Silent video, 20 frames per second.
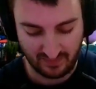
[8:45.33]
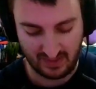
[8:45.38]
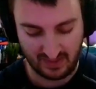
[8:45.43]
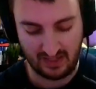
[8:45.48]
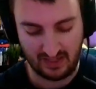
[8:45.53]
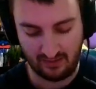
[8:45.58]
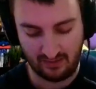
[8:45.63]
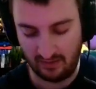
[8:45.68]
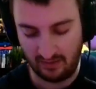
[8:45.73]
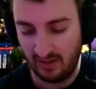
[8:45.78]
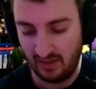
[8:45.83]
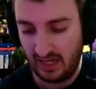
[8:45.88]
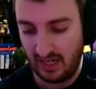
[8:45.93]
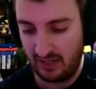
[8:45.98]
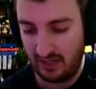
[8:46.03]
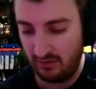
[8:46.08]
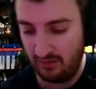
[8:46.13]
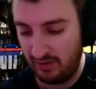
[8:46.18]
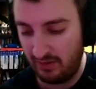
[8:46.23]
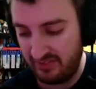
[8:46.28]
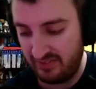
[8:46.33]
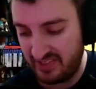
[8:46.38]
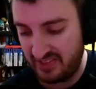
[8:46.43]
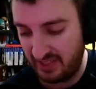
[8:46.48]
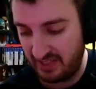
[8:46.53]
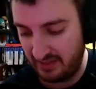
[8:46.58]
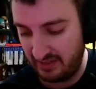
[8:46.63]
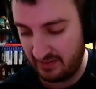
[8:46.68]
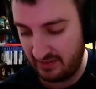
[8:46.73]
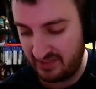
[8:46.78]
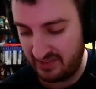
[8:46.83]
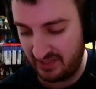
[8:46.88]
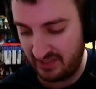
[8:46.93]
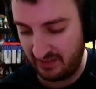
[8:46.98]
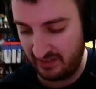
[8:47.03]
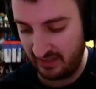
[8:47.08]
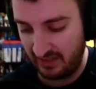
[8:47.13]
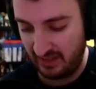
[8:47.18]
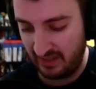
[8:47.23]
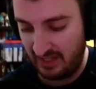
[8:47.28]
I don't know. I don't love
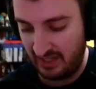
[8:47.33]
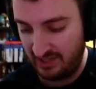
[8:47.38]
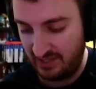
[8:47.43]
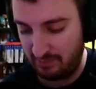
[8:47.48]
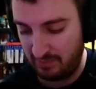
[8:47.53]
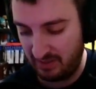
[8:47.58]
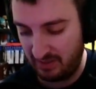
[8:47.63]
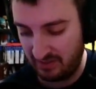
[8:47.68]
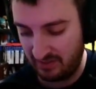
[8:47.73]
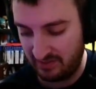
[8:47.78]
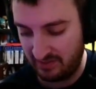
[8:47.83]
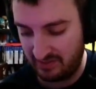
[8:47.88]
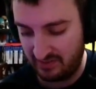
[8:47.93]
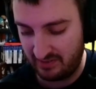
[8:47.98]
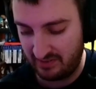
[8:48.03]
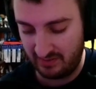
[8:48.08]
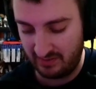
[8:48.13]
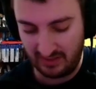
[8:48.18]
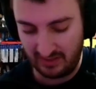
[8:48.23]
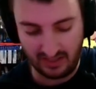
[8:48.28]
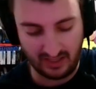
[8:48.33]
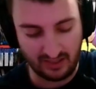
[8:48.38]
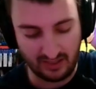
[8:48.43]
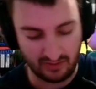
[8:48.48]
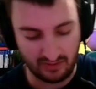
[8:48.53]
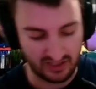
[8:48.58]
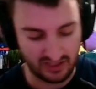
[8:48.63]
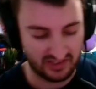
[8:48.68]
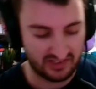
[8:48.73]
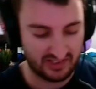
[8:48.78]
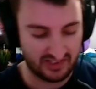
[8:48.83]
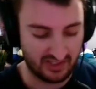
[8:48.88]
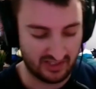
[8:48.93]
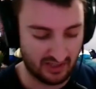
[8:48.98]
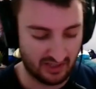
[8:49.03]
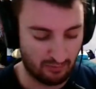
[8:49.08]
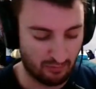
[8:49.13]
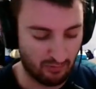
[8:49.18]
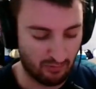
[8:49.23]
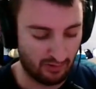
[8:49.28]
selling lots because I know I just said
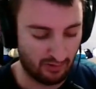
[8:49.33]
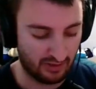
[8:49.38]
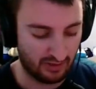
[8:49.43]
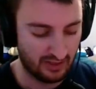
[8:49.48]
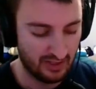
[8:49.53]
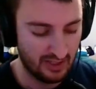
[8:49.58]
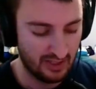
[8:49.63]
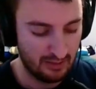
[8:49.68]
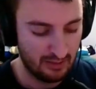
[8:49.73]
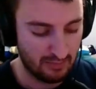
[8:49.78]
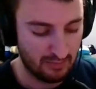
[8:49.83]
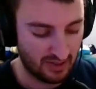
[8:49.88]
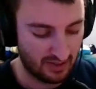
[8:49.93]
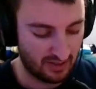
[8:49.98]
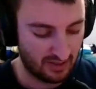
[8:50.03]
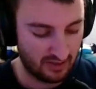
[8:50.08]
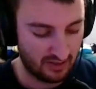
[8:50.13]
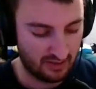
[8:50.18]
they work, but